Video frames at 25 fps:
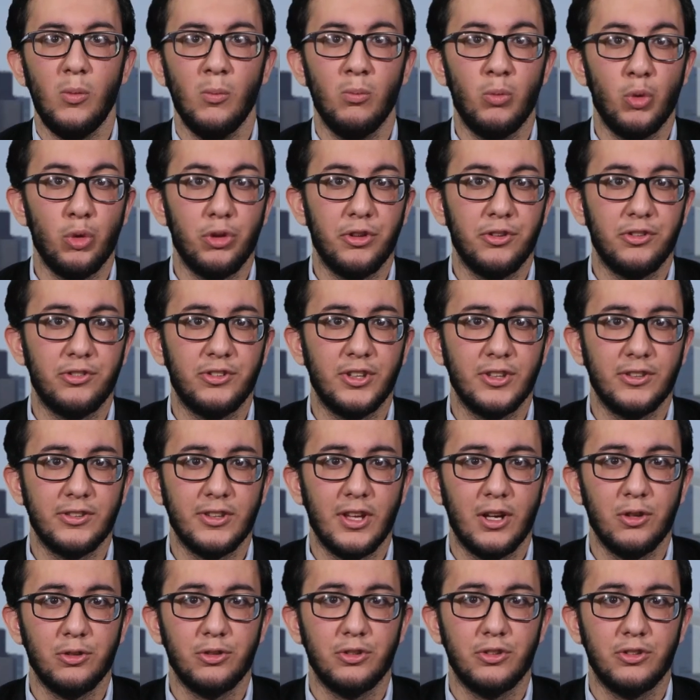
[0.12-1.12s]
More than
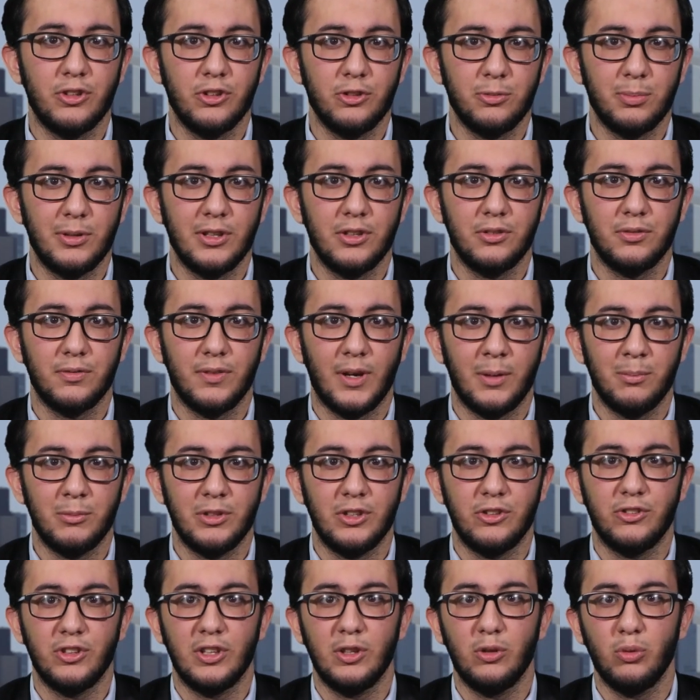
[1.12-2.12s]
6,000 displaced
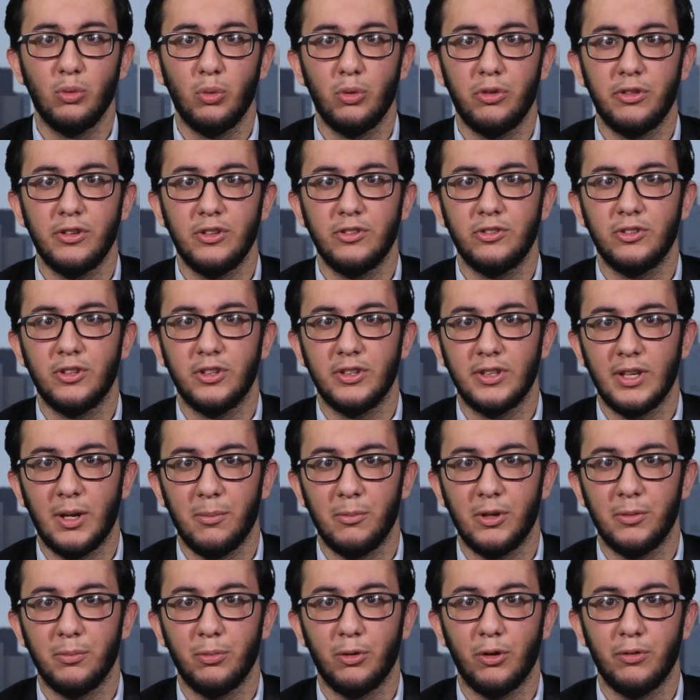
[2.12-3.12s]
families in northeastern
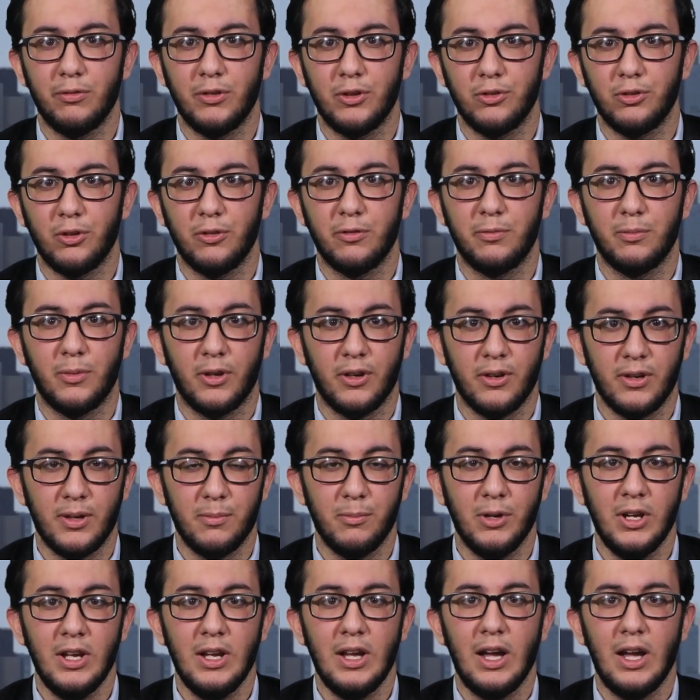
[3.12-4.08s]
Yemen province of Marib